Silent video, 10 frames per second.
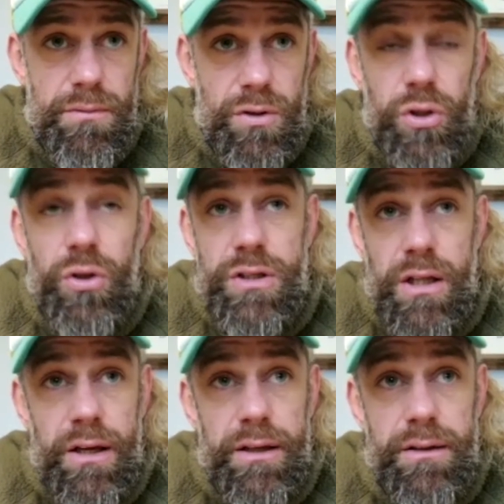looks
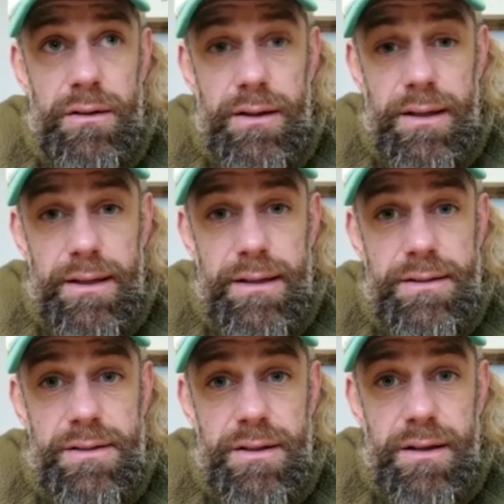like
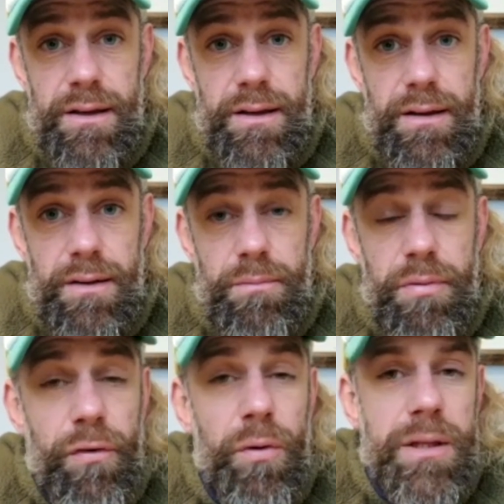is
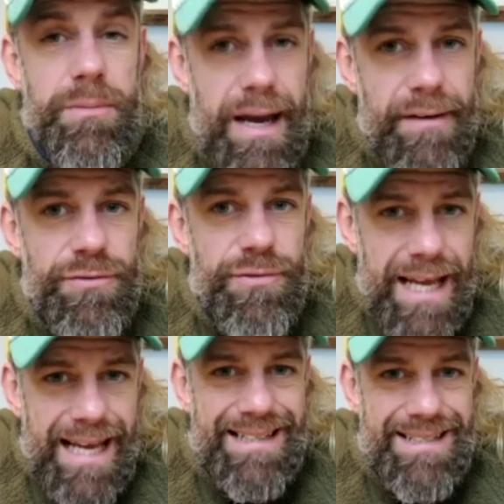performing them after an
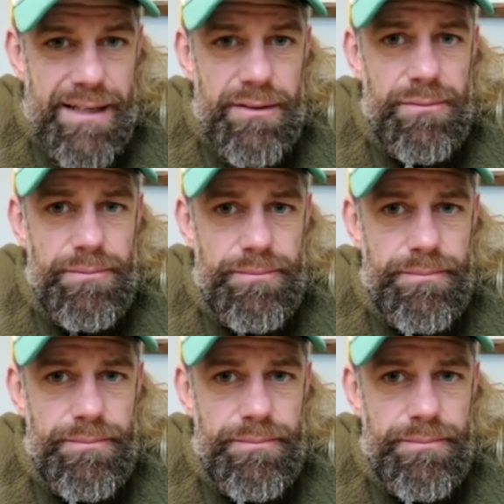exhale